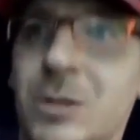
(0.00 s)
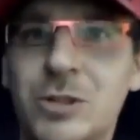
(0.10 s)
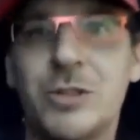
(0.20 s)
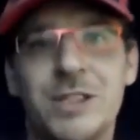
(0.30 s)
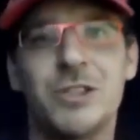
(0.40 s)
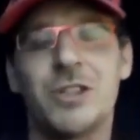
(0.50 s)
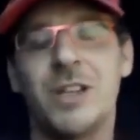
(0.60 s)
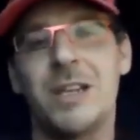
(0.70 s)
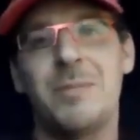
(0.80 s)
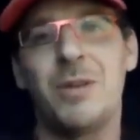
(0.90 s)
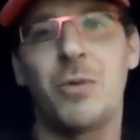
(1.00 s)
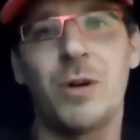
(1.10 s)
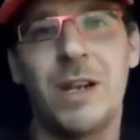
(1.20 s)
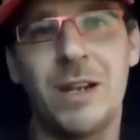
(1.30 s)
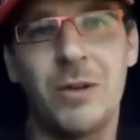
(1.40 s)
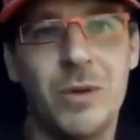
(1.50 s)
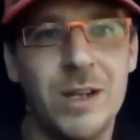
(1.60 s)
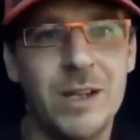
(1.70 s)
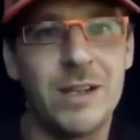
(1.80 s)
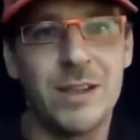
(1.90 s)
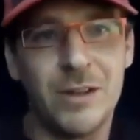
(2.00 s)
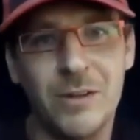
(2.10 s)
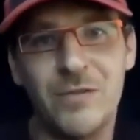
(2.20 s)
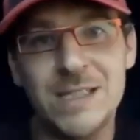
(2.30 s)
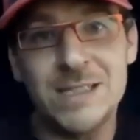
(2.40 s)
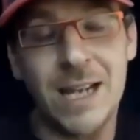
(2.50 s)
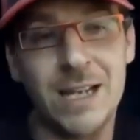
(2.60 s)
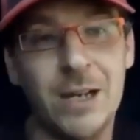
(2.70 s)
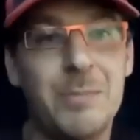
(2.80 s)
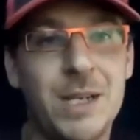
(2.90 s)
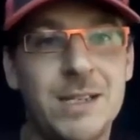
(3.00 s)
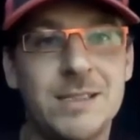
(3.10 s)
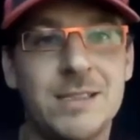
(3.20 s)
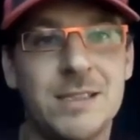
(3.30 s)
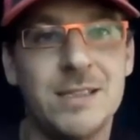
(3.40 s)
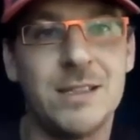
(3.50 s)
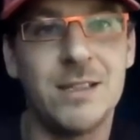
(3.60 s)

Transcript: traditionally been working with fintech companies,